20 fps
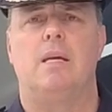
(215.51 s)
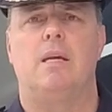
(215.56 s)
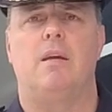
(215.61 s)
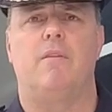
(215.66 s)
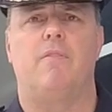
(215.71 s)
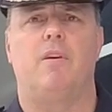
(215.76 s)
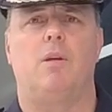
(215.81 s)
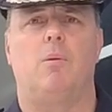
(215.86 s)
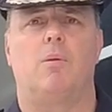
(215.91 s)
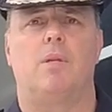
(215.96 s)

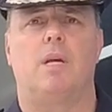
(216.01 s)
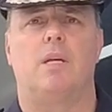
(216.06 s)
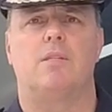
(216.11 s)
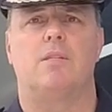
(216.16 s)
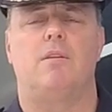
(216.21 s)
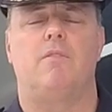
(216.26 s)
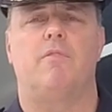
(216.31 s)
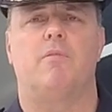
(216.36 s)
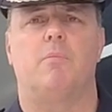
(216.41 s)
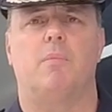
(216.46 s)
if anyone has
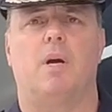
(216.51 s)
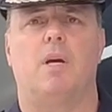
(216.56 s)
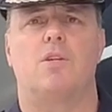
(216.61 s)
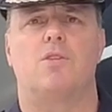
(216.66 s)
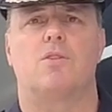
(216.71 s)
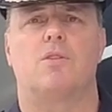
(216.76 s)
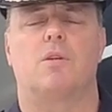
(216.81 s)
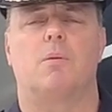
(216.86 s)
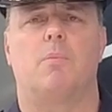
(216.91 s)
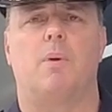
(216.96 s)
any
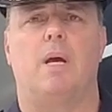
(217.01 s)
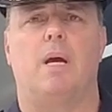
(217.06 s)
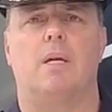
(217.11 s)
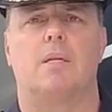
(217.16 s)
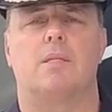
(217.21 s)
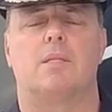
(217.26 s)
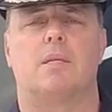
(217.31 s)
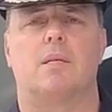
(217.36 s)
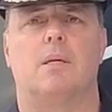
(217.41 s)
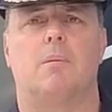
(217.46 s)
information
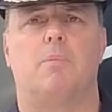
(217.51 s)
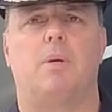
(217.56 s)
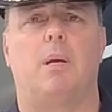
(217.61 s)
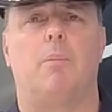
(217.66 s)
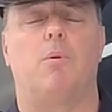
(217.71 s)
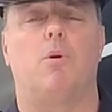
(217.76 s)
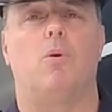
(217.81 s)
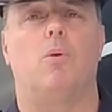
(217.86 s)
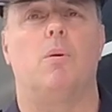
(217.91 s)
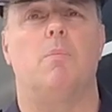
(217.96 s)
about
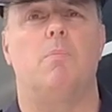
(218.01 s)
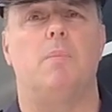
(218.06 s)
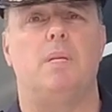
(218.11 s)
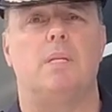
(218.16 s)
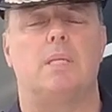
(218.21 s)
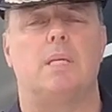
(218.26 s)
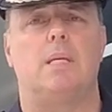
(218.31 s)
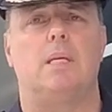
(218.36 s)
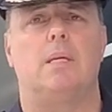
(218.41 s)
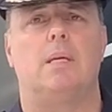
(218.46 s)
people who are
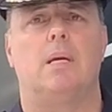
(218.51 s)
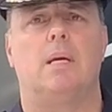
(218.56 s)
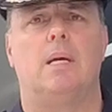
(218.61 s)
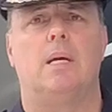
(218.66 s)
missing